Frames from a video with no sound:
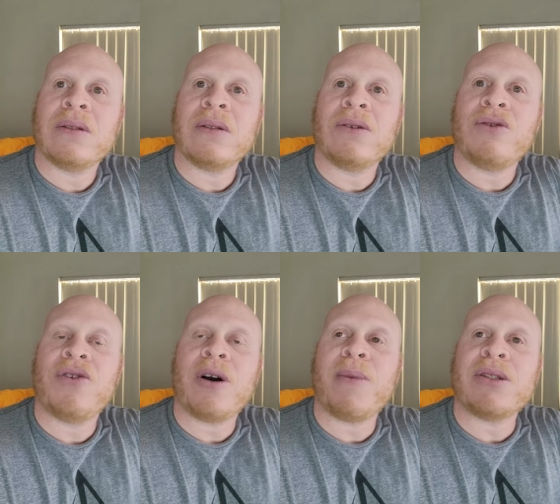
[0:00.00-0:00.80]
You
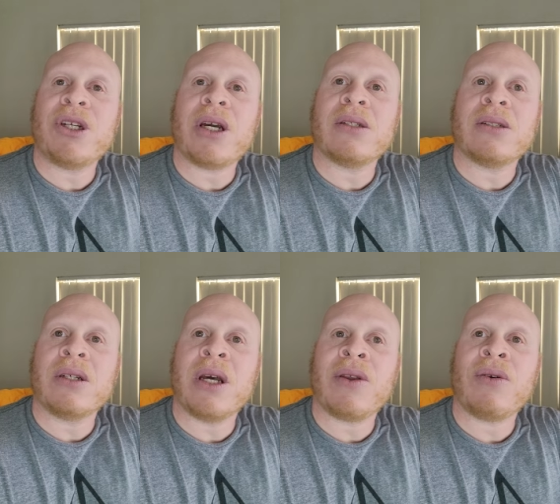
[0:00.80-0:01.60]
fucked my chickens to
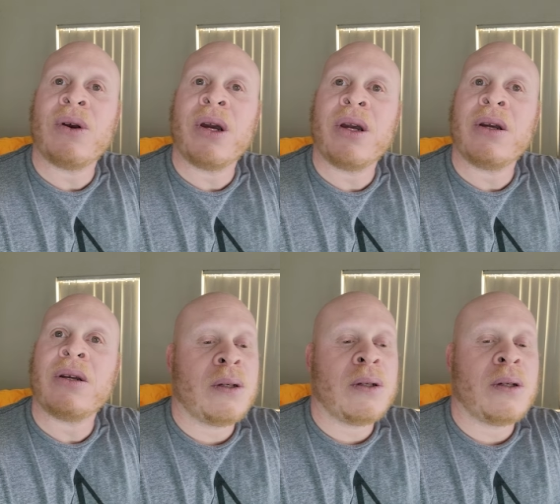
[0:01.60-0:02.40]
death, Craig.
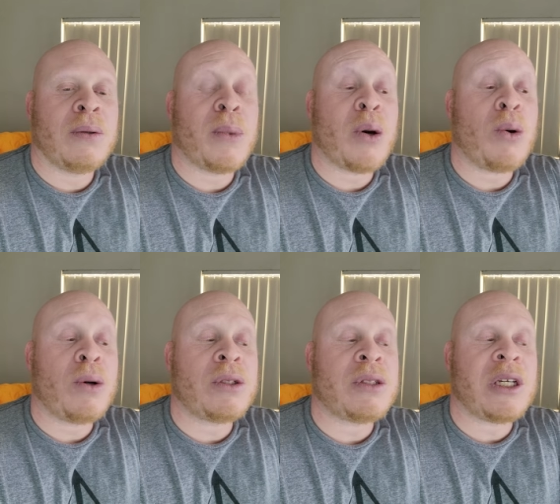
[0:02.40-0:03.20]
My
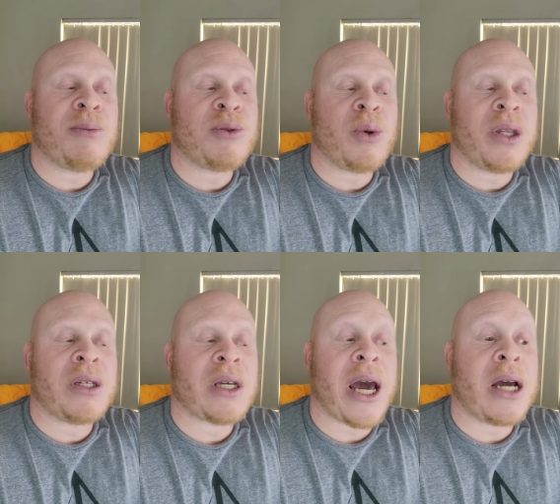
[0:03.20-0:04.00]
horse sleeps with
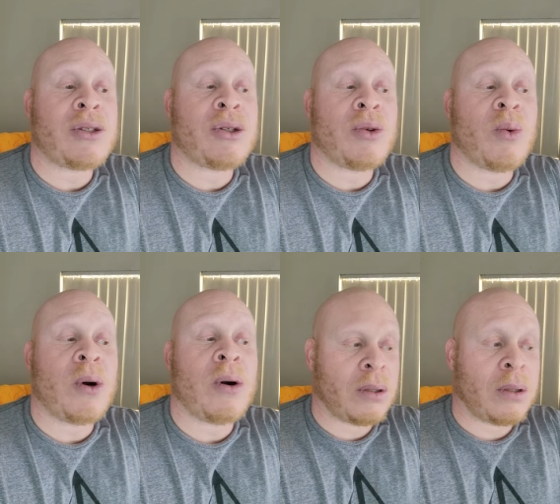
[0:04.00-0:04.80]
his ass to the
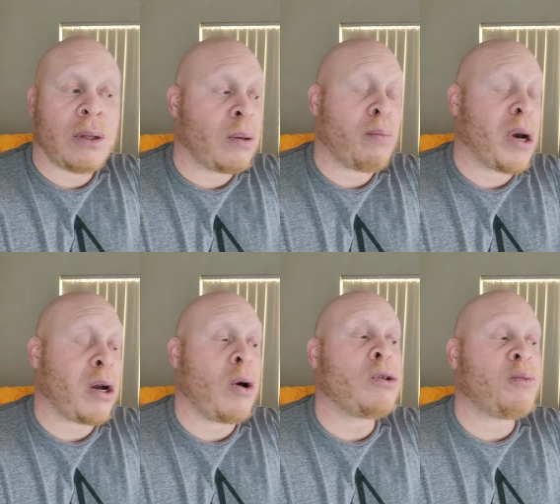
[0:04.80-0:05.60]
wall. My
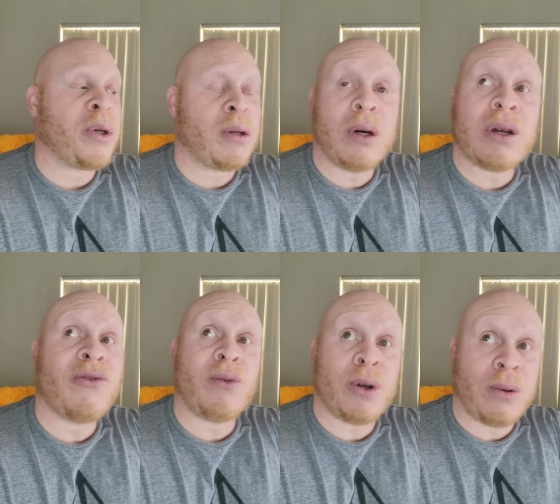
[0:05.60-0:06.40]
goat's been looking
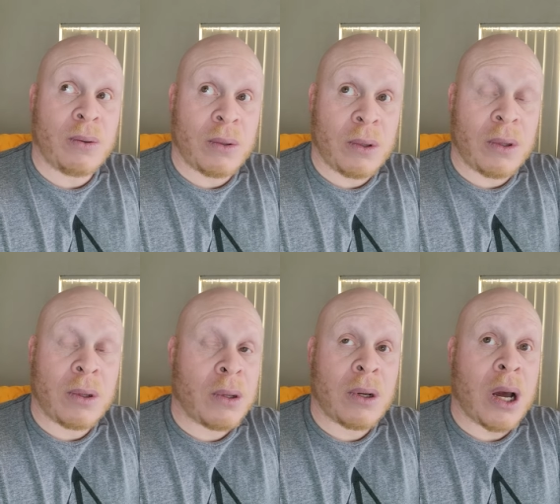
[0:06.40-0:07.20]
for you.
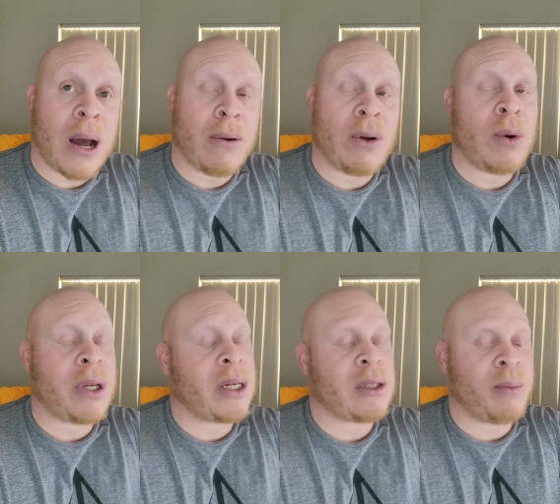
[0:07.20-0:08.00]
I don't know what
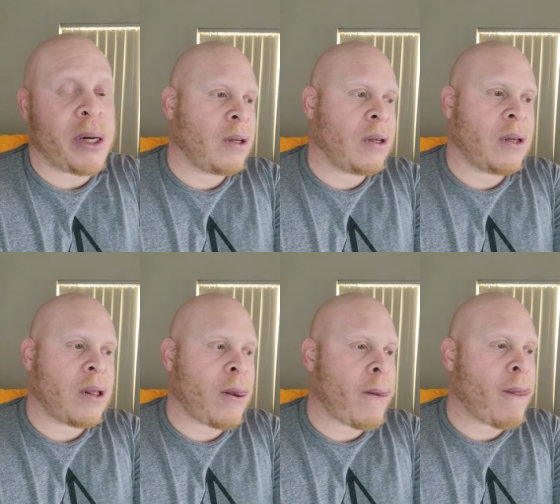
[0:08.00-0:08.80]
that's about.
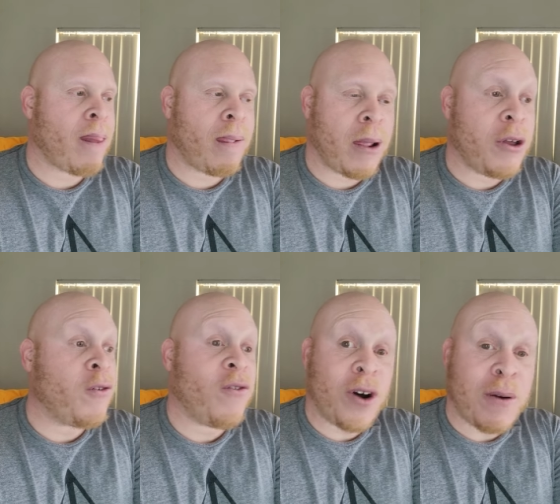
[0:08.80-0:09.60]
And you
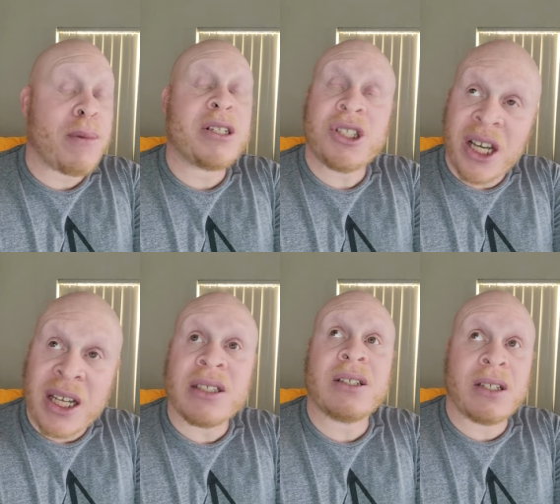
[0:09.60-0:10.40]
fucked my
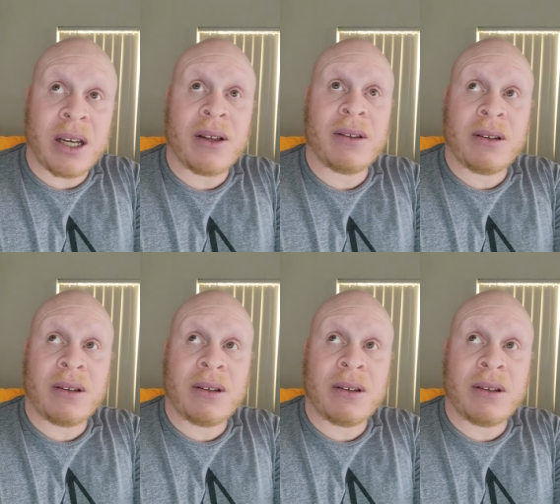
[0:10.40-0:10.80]
chickens to death.